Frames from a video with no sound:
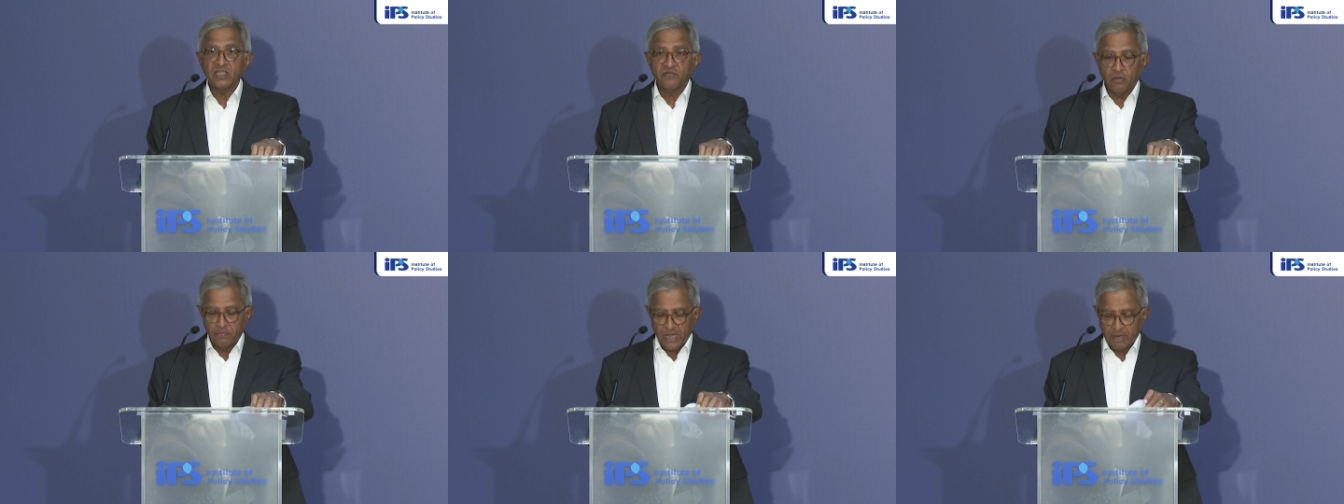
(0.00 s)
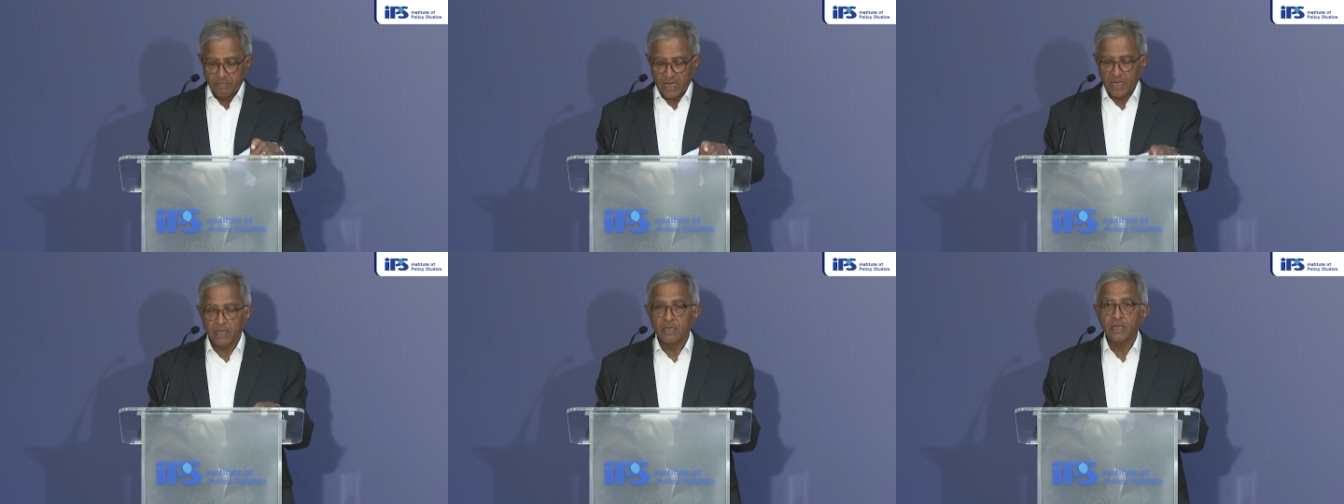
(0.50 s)
for
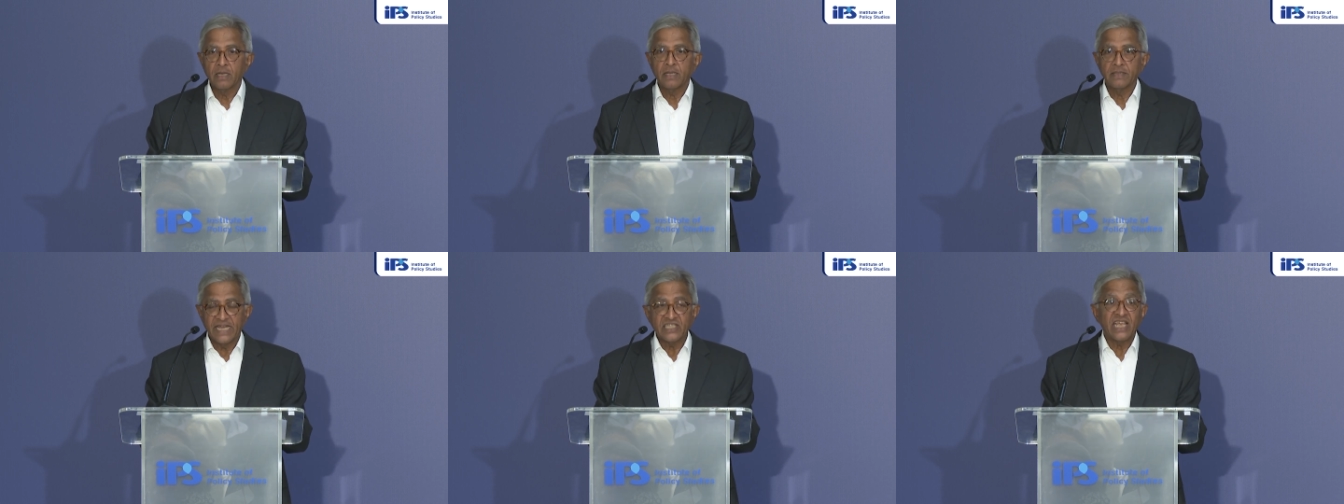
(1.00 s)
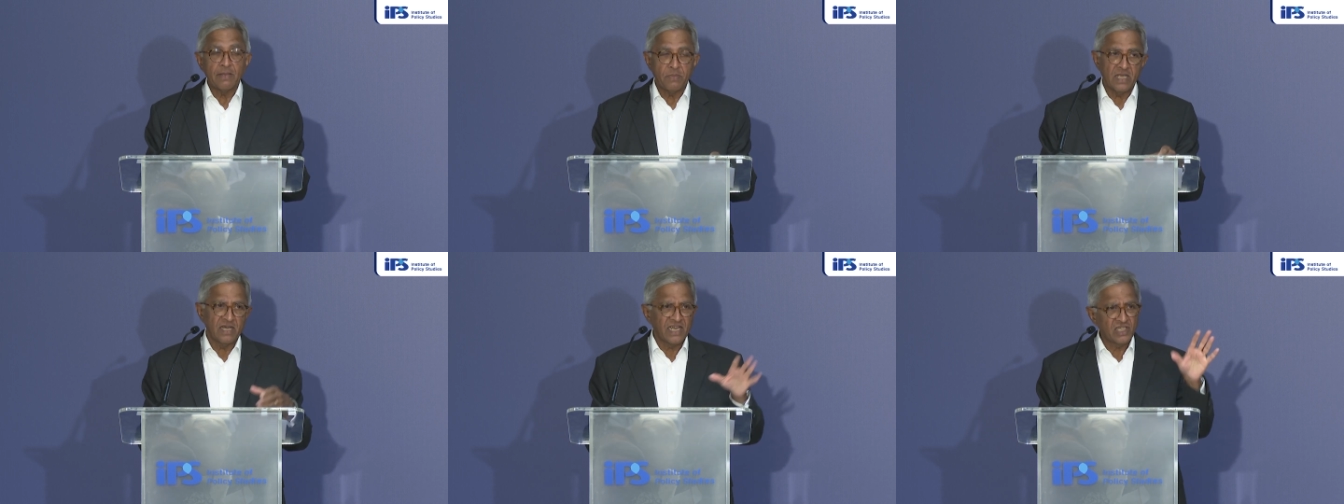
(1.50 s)
Myanmar that same
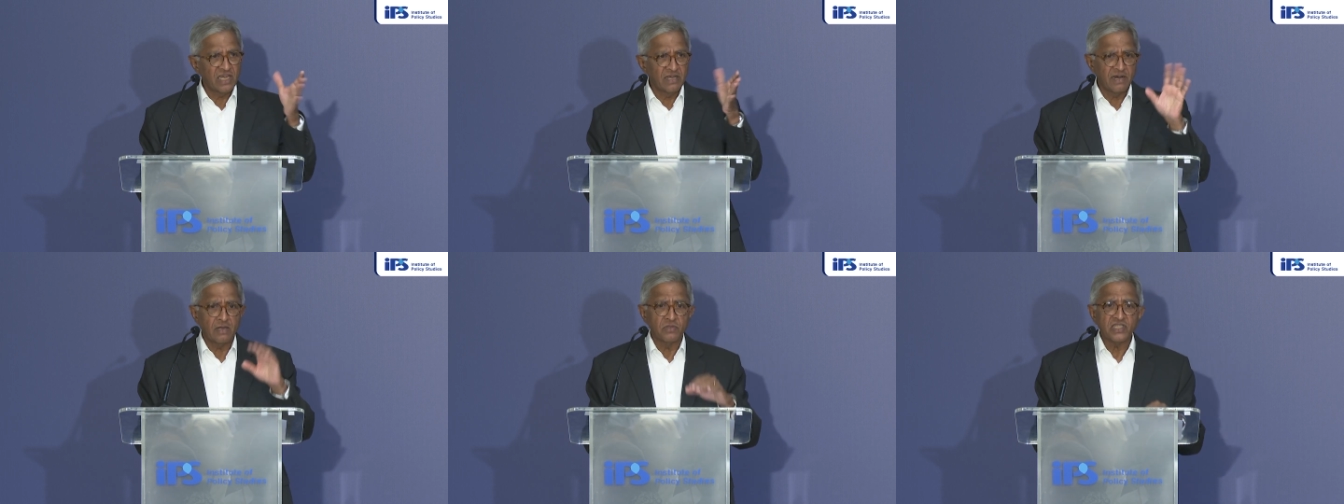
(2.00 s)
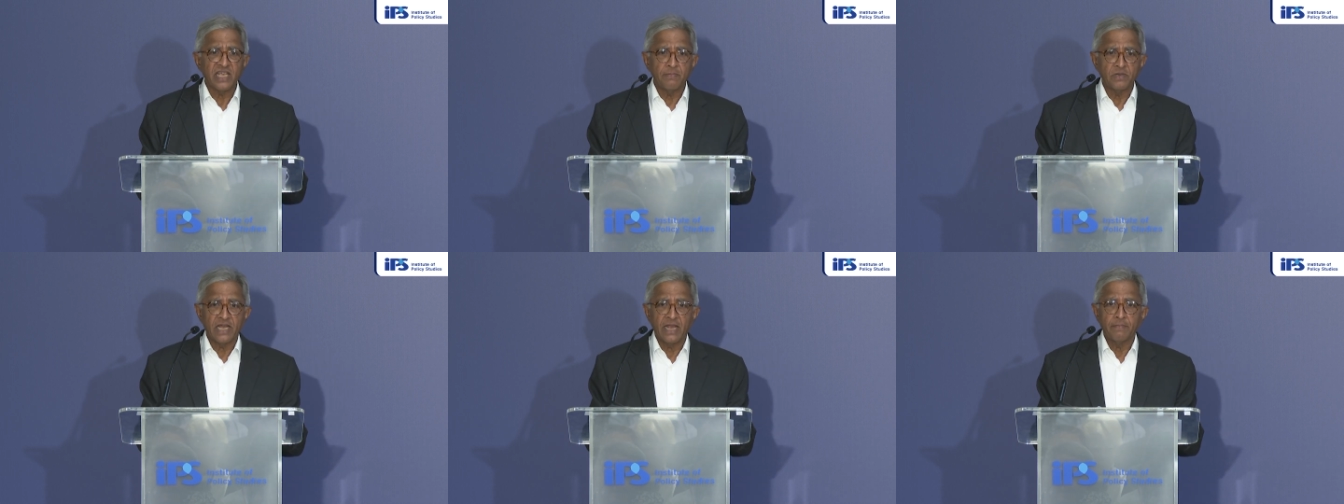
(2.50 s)
year, actually around the
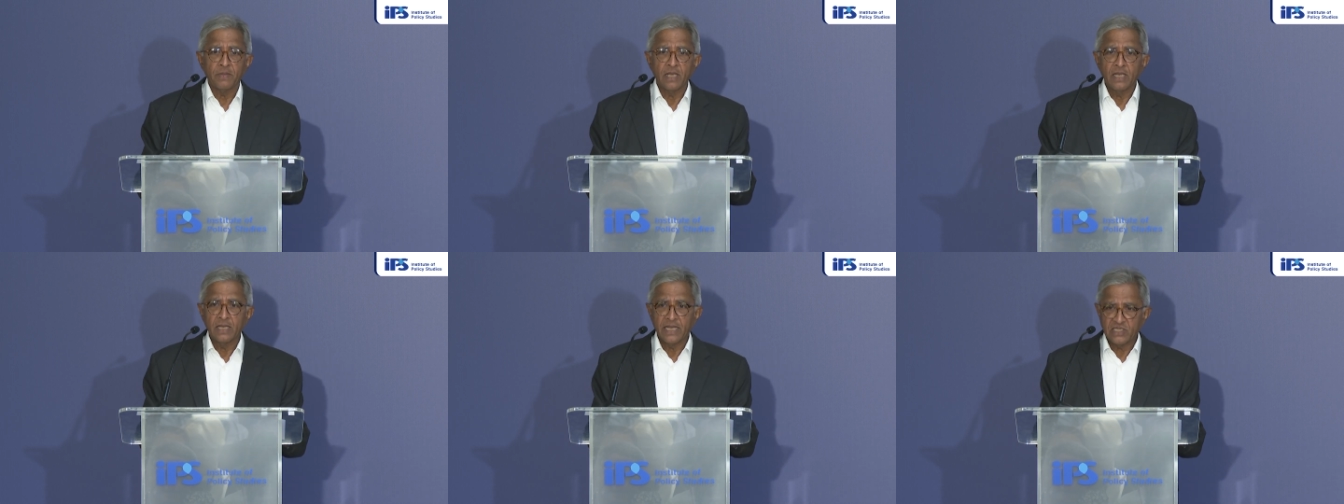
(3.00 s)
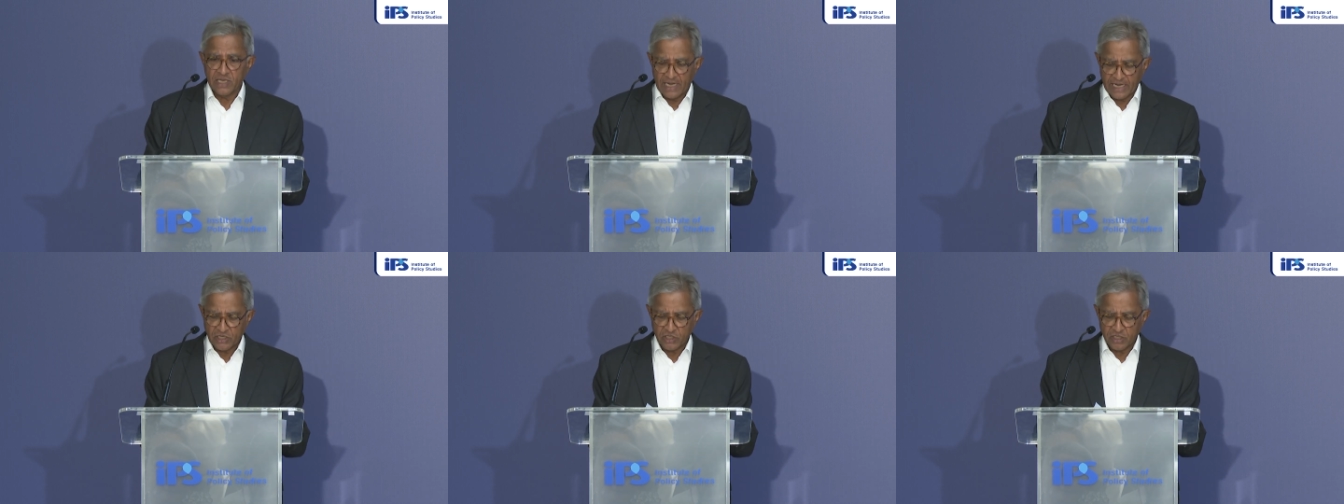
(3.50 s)
same time as her
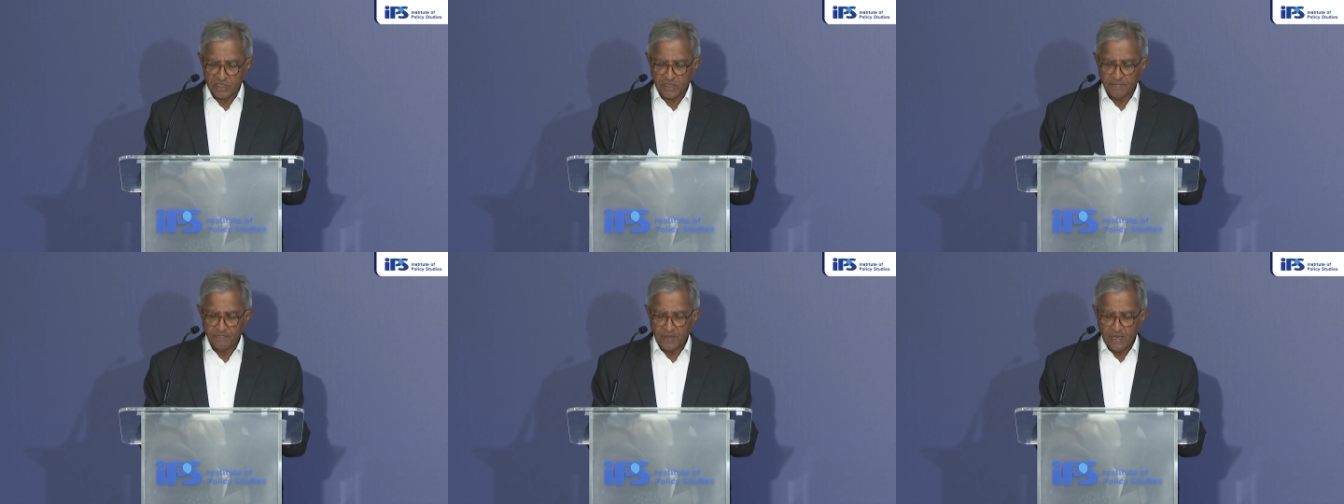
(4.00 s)
lectures.